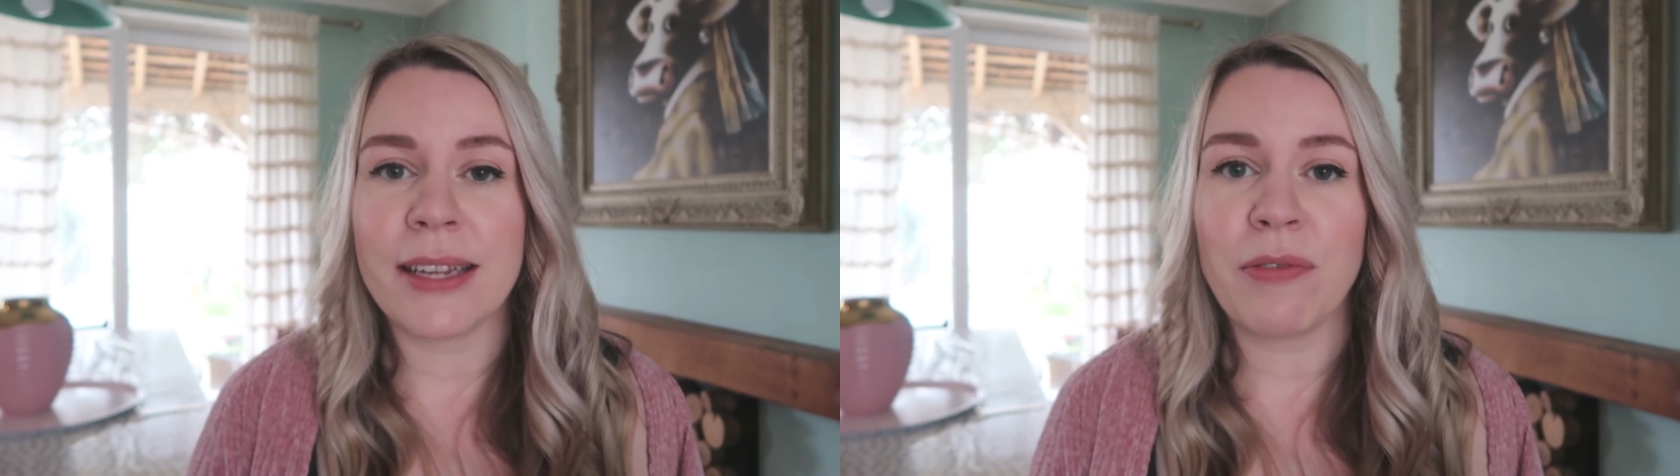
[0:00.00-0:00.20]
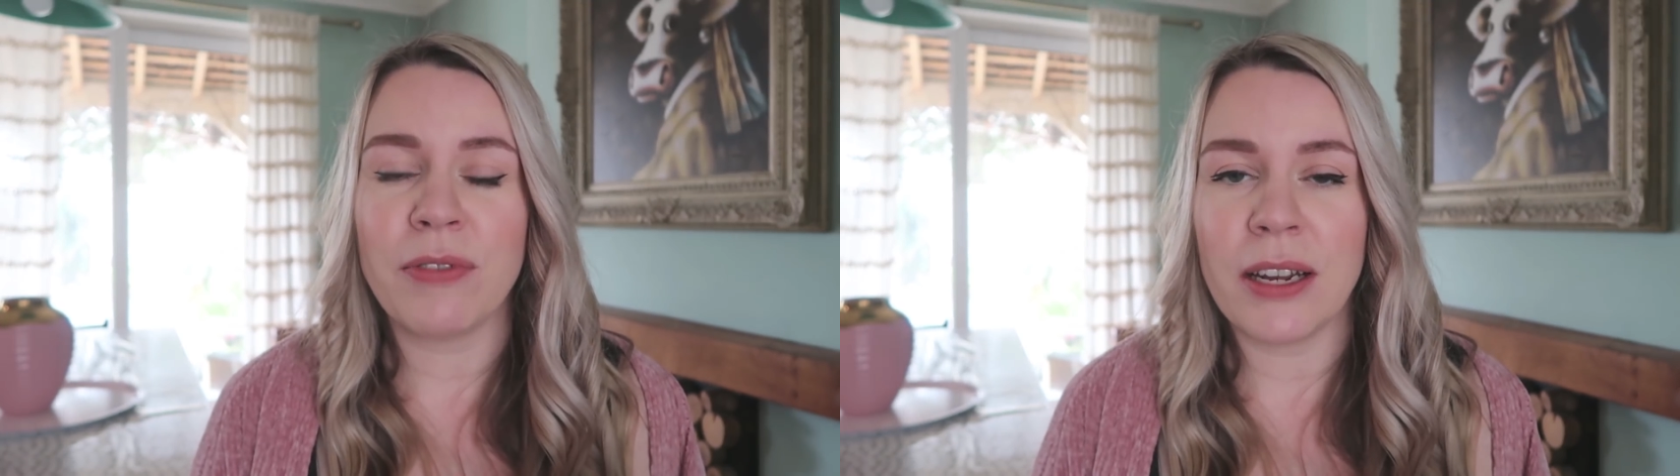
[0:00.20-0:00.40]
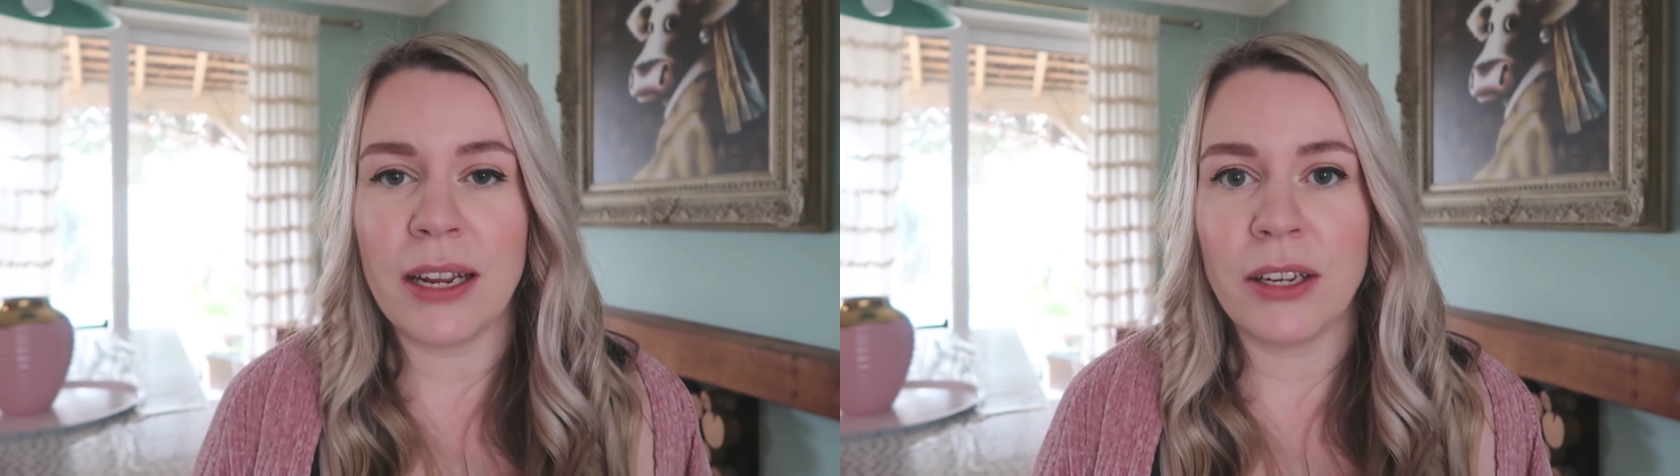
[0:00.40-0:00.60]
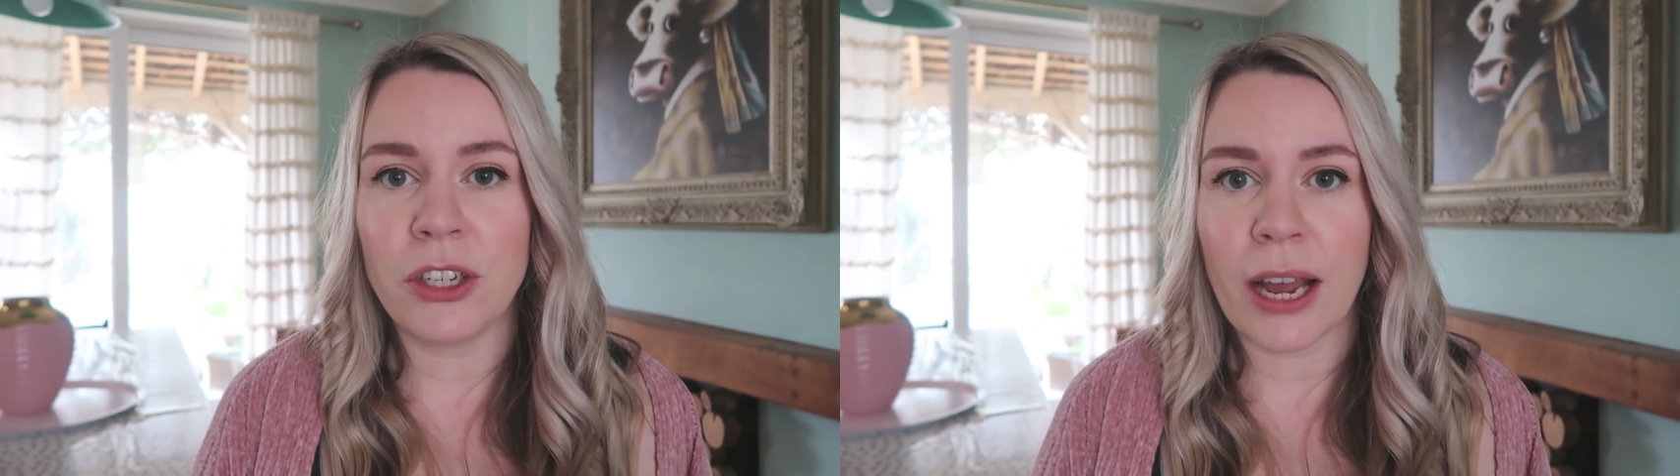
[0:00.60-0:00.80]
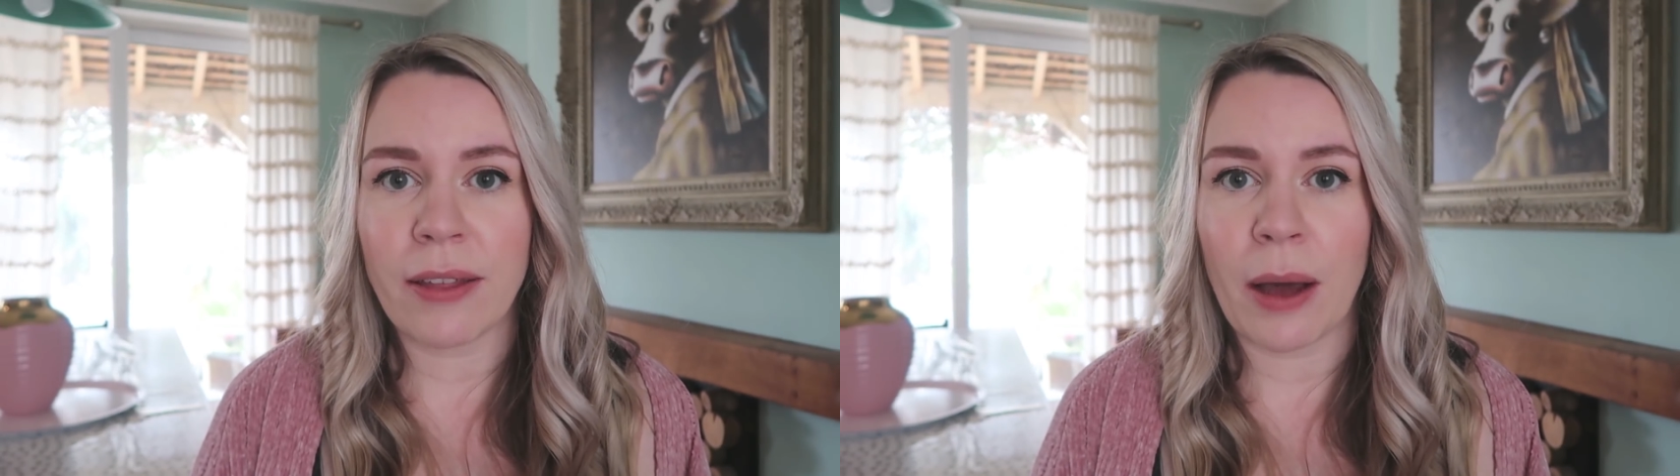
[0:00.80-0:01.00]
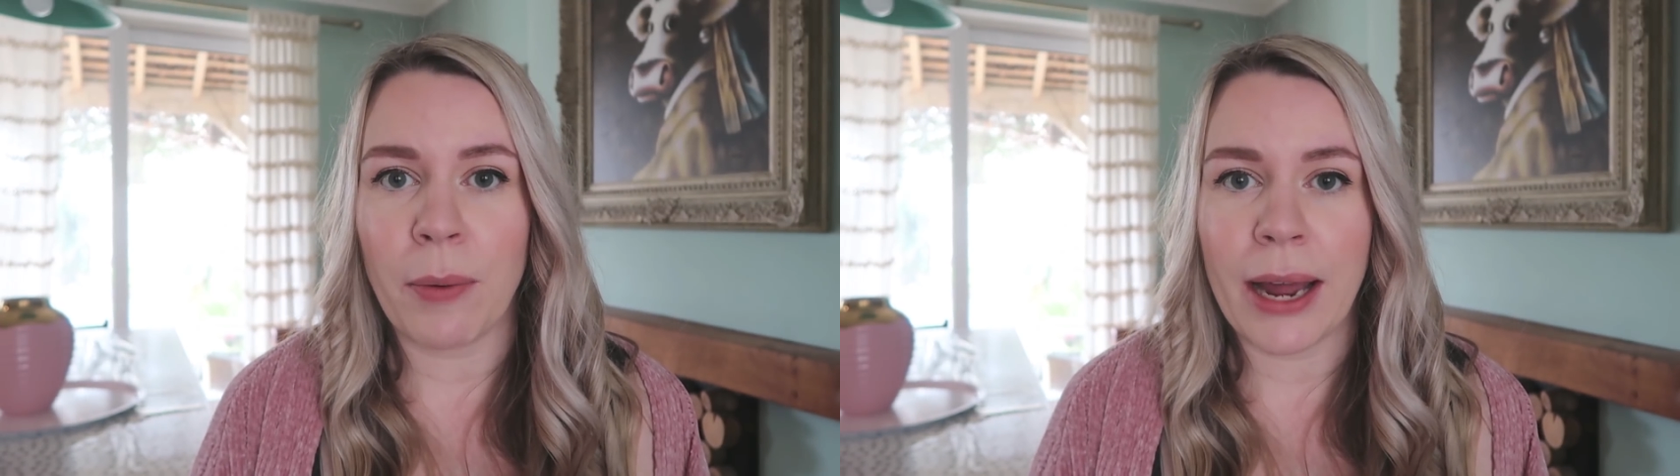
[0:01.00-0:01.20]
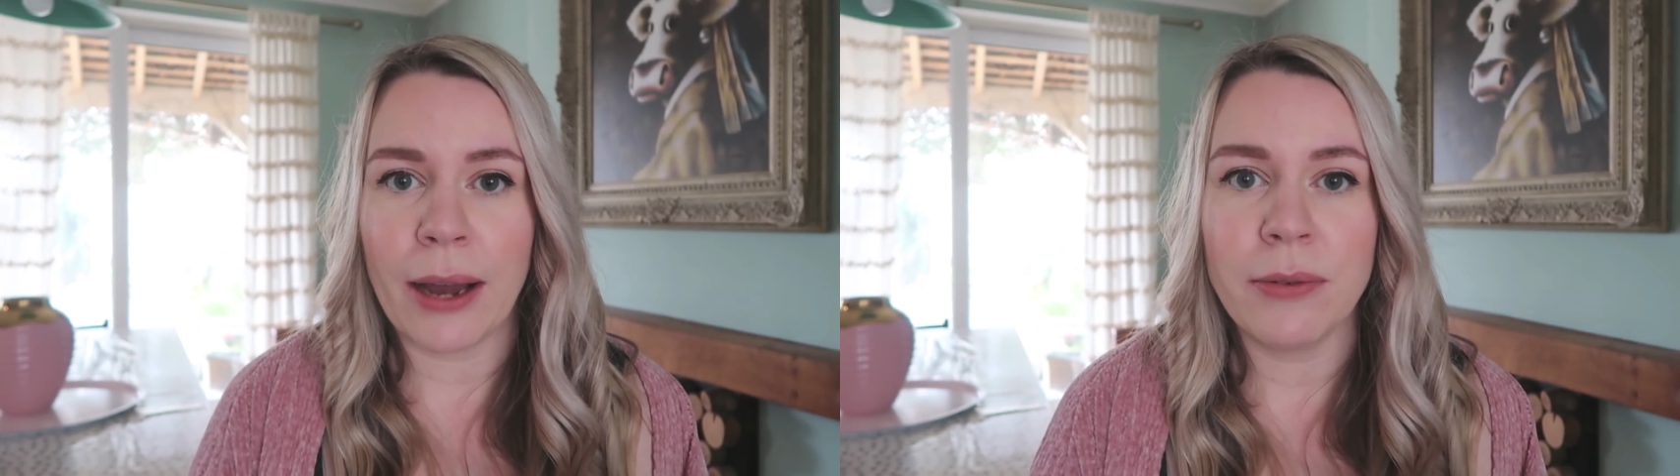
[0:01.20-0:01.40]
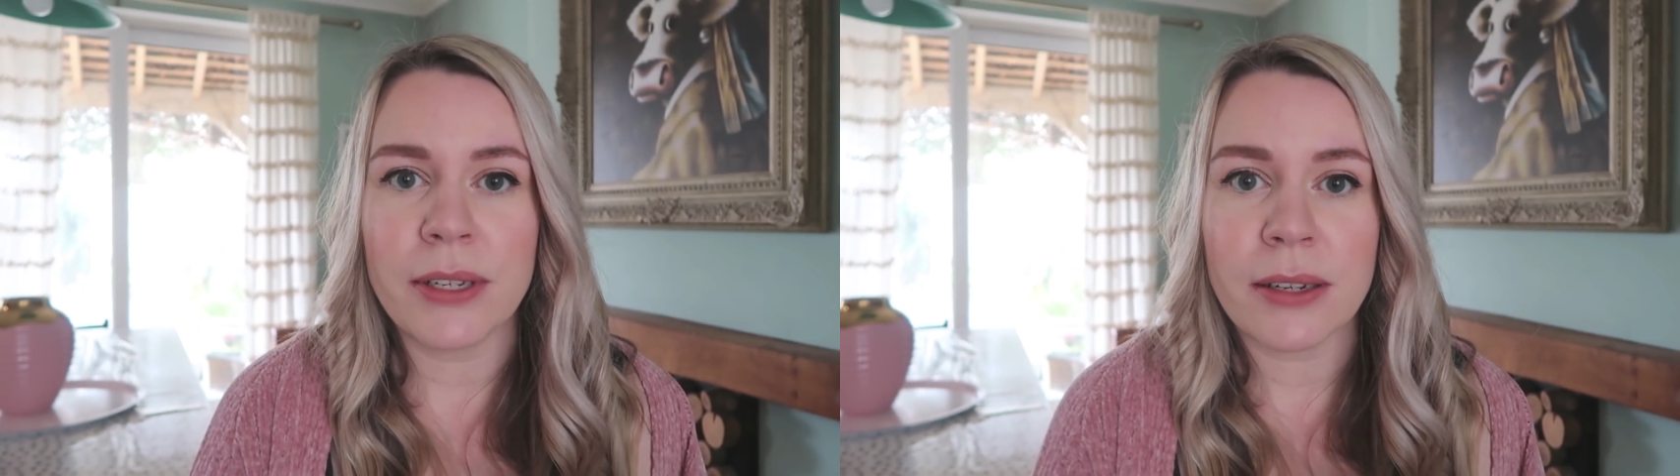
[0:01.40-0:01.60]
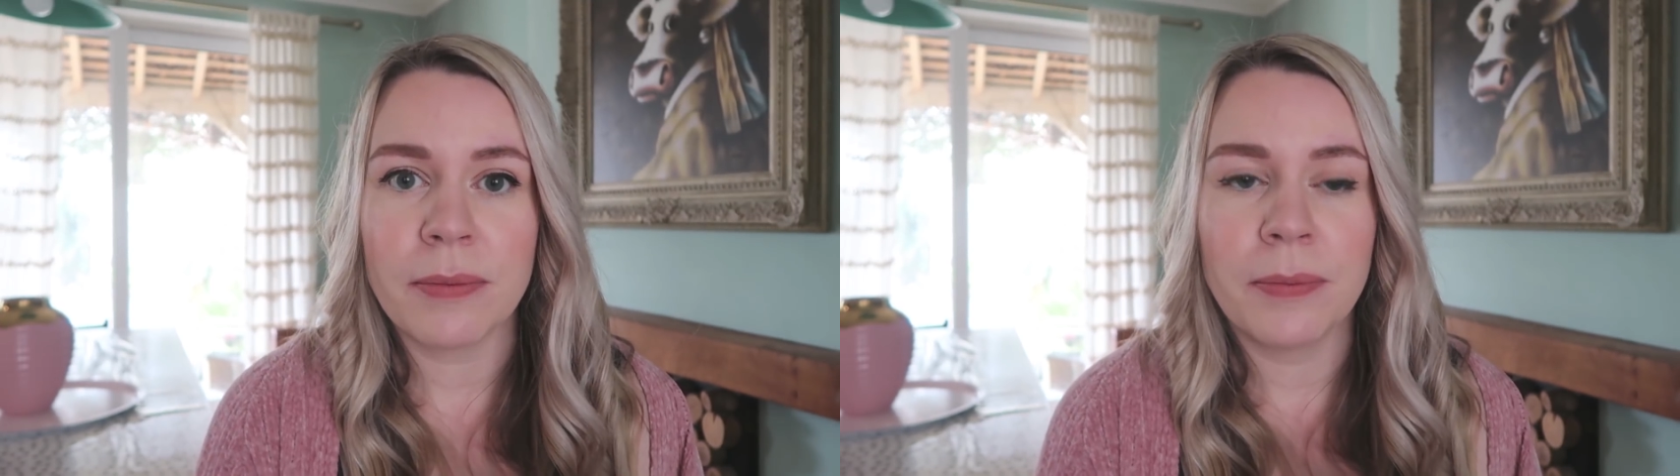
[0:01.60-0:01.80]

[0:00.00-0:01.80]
definitely check that one out.